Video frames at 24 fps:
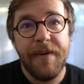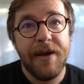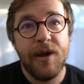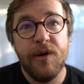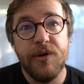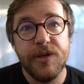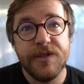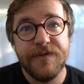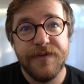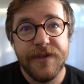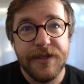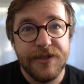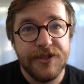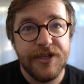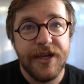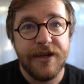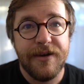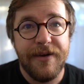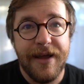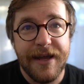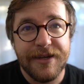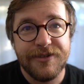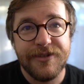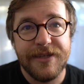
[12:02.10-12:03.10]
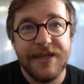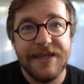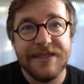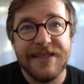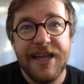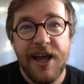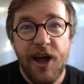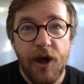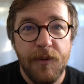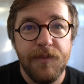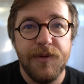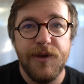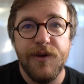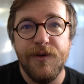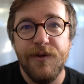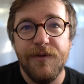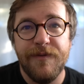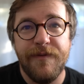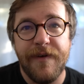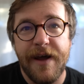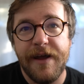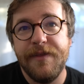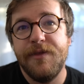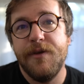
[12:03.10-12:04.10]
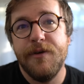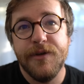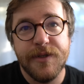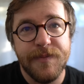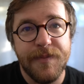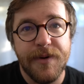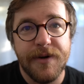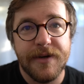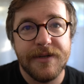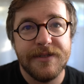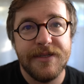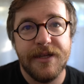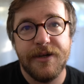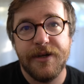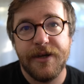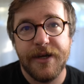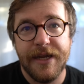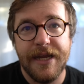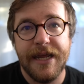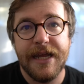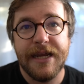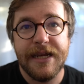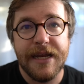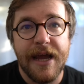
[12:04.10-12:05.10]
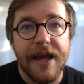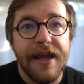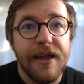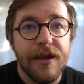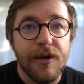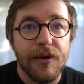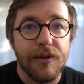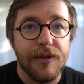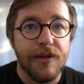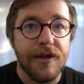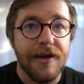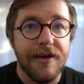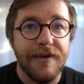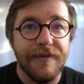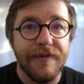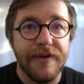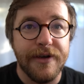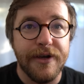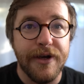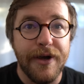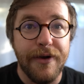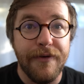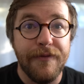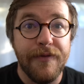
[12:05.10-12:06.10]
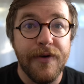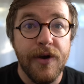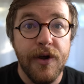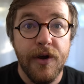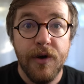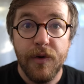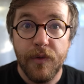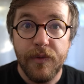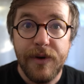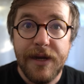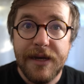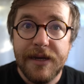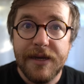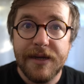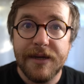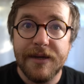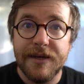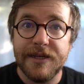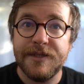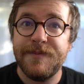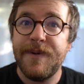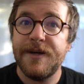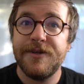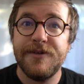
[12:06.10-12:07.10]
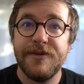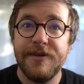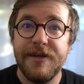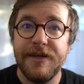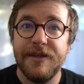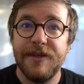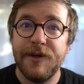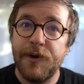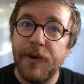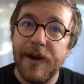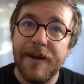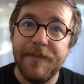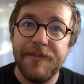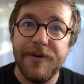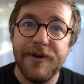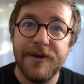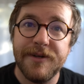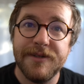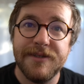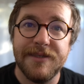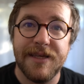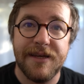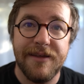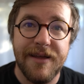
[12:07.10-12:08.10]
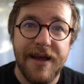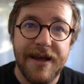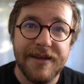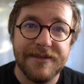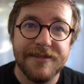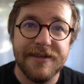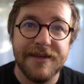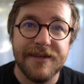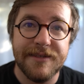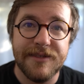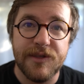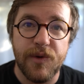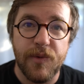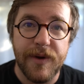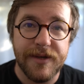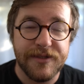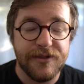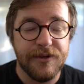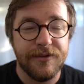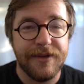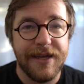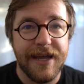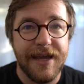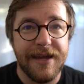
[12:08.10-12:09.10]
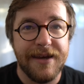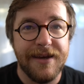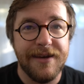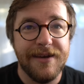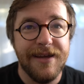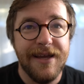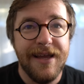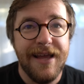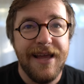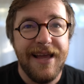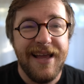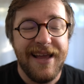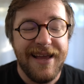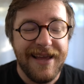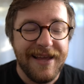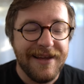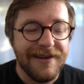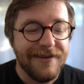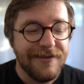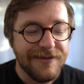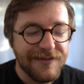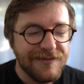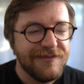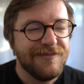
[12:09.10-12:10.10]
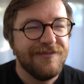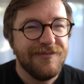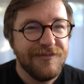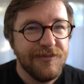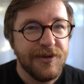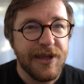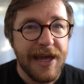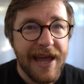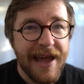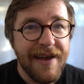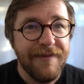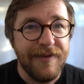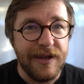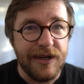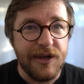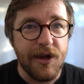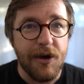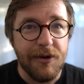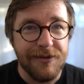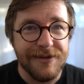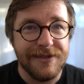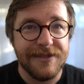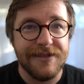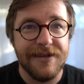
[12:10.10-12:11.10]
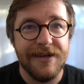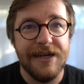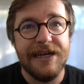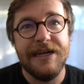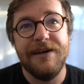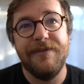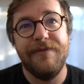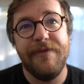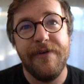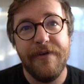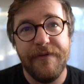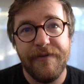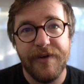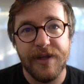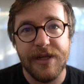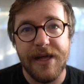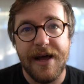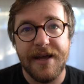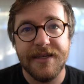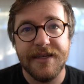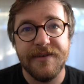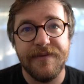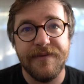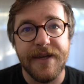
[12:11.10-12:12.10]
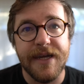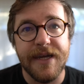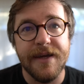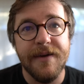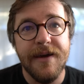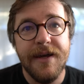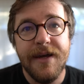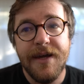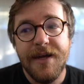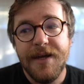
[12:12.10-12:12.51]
of my goals for this channel actually is to help you find those books that are going to ignite your love of reading, especially the great books, the classics, the Western canon, and with a heavy dose of philosophy.